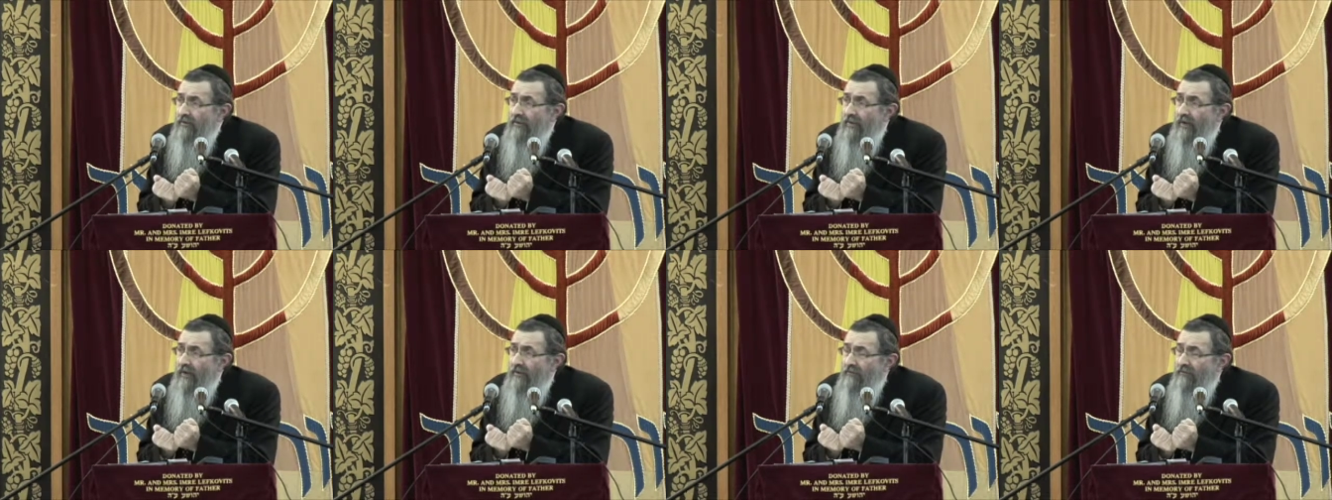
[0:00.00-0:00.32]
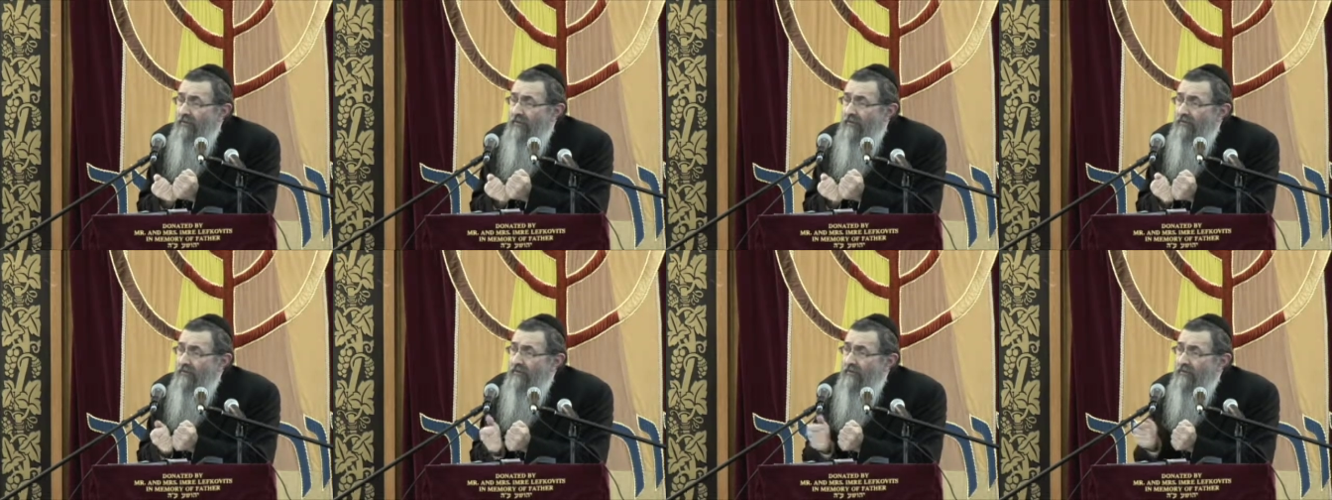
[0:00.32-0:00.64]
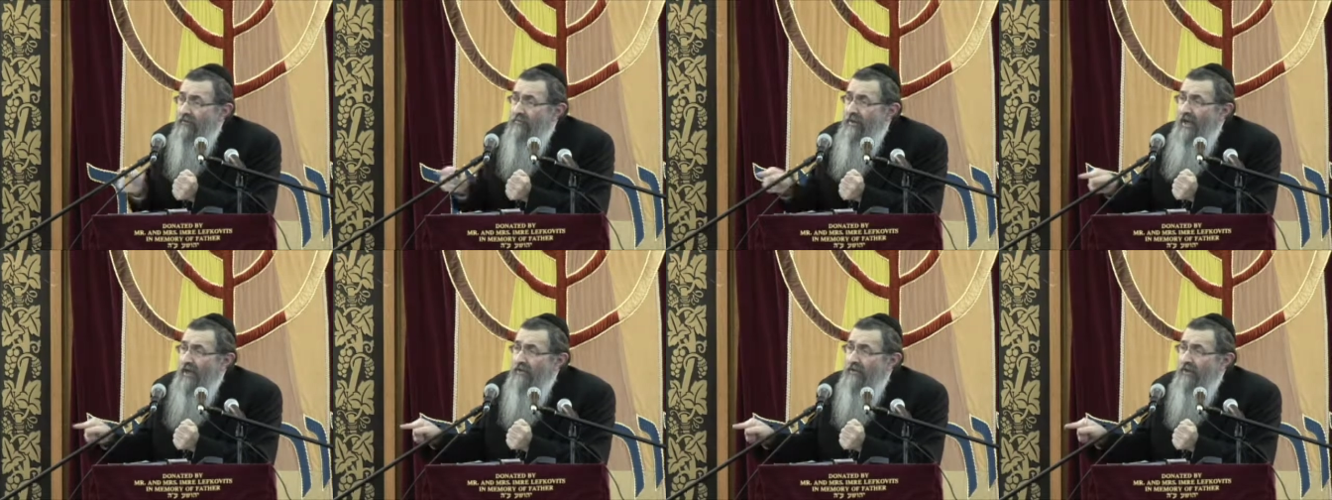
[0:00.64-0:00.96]
And those are
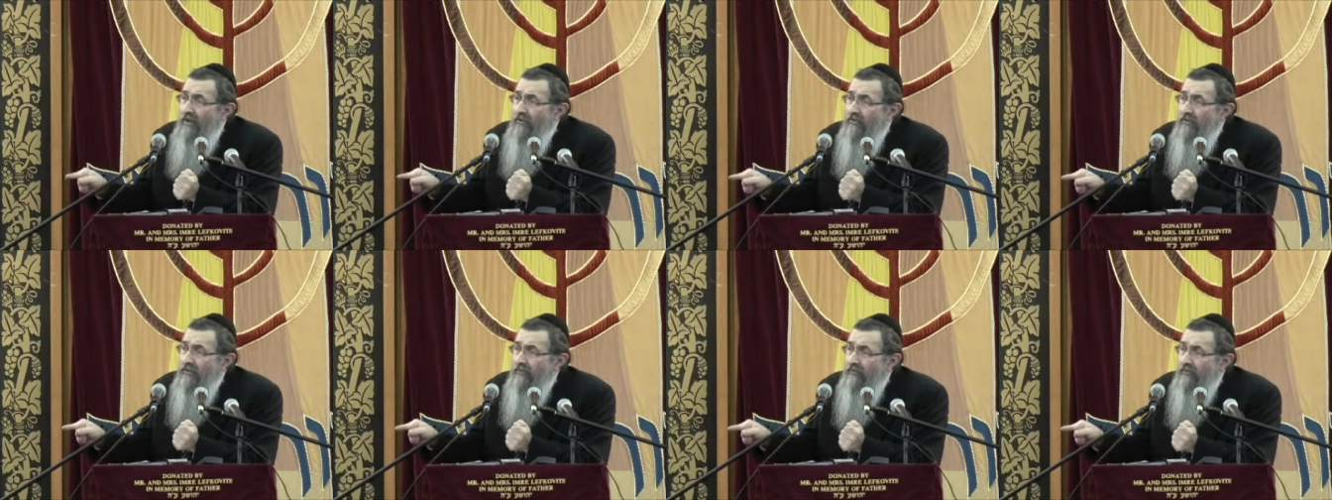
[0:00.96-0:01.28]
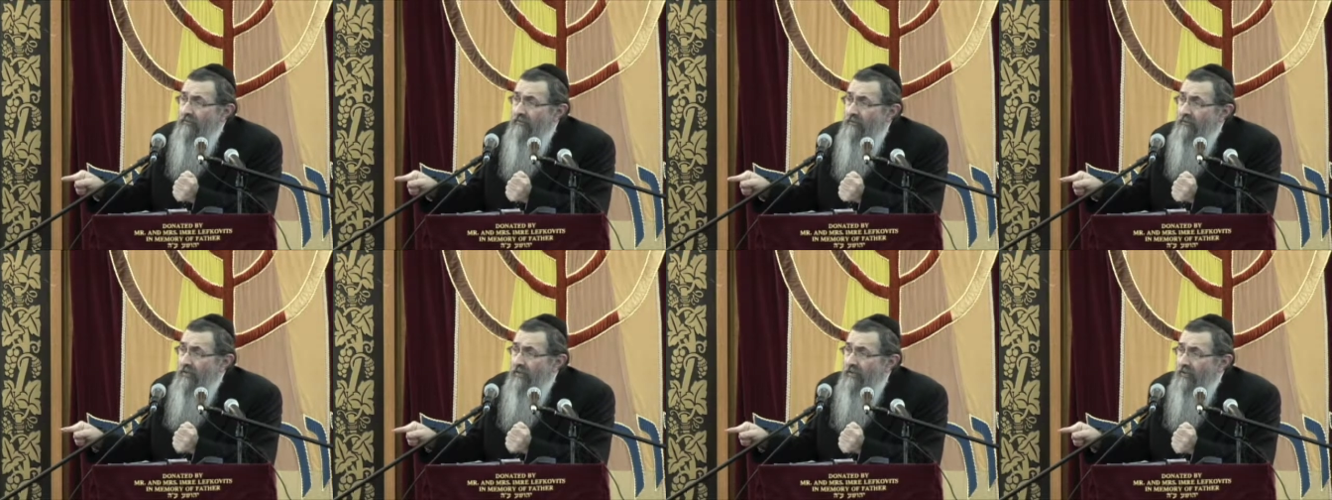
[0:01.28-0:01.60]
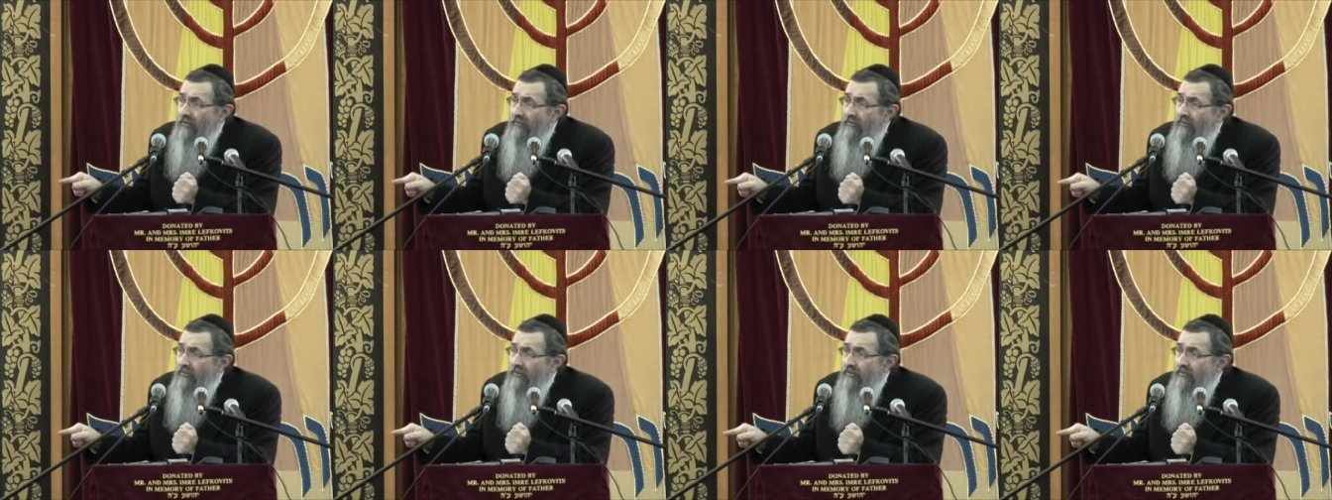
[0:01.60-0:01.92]
the bakoshas in the
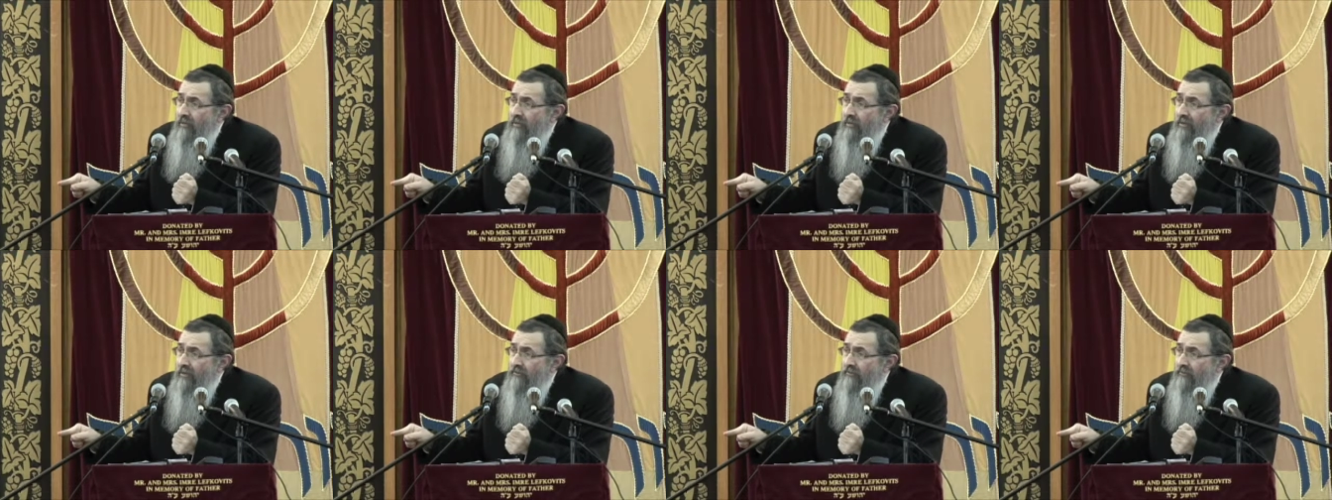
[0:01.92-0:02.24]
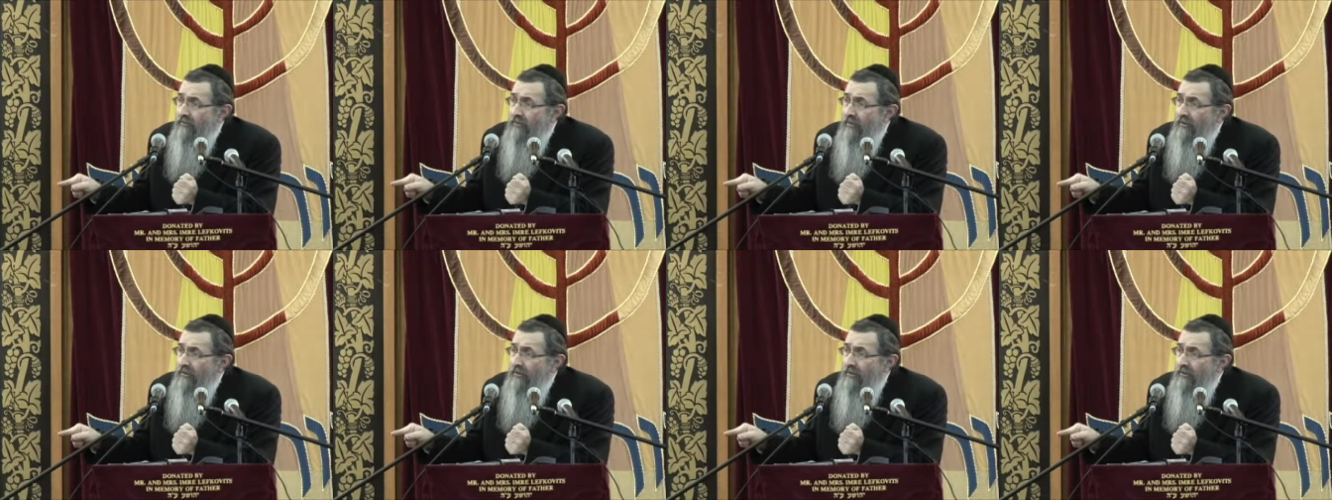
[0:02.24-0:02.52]
middle of the Shemona Esrei.